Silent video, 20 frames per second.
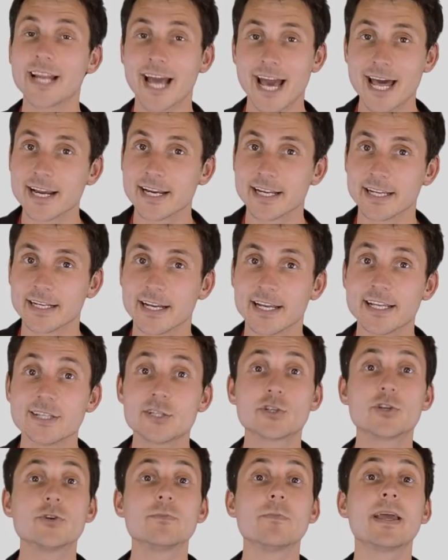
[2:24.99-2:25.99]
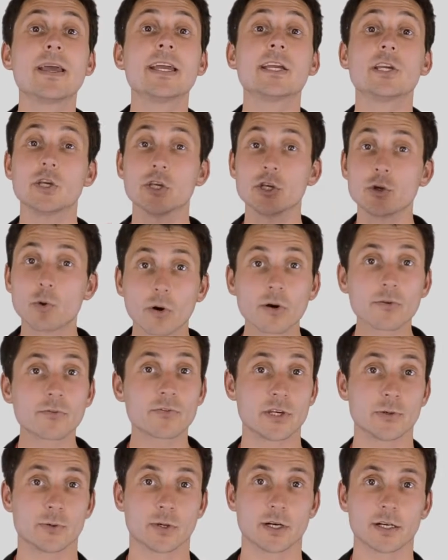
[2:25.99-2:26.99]
editing is to make your
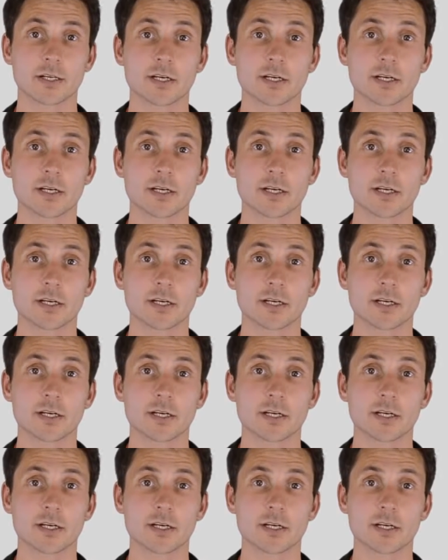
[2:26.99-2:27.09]
viewer